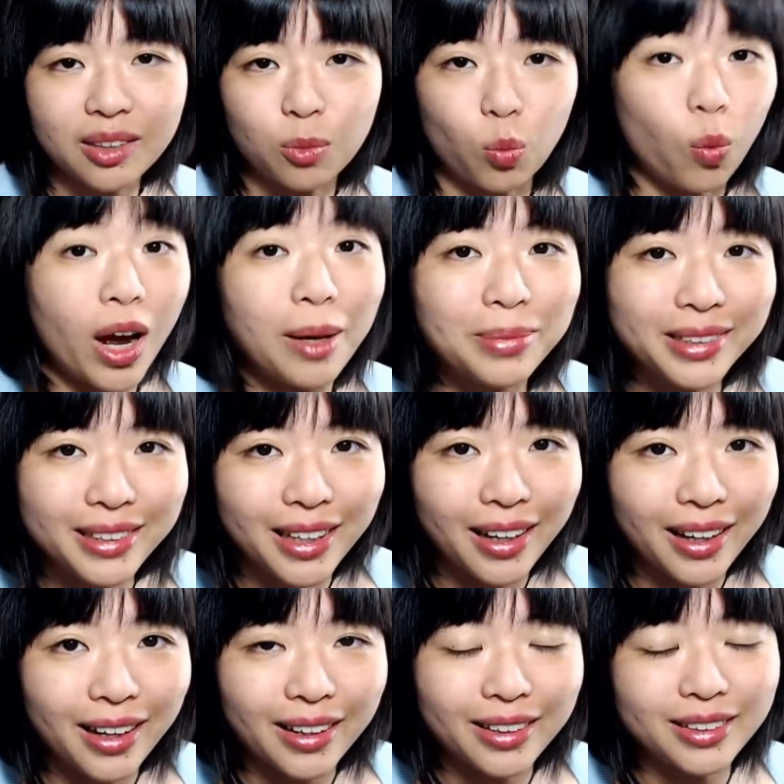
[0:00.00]

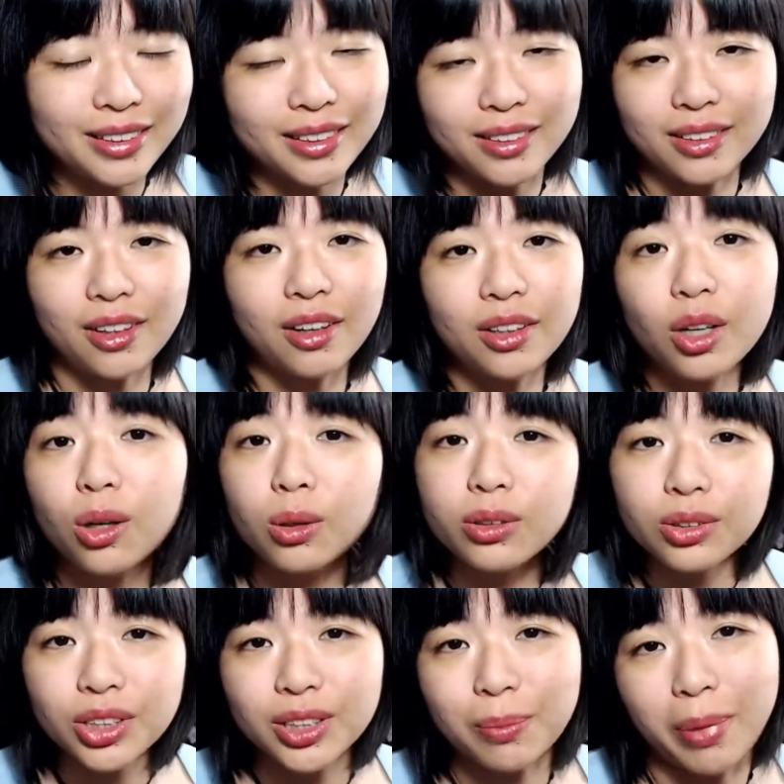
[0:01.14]
websites, the whole
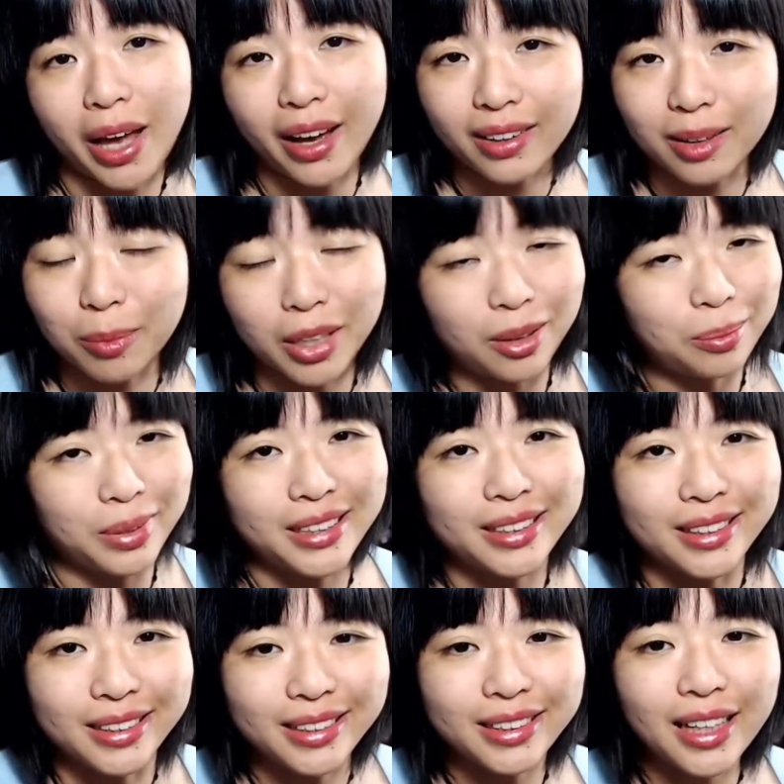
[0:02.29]
shebang about
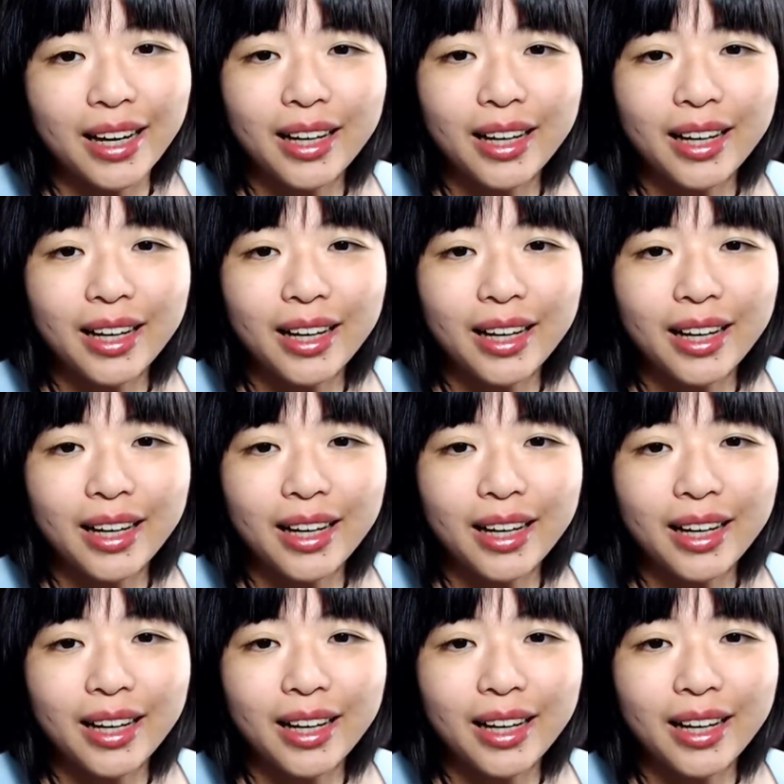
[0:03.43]
business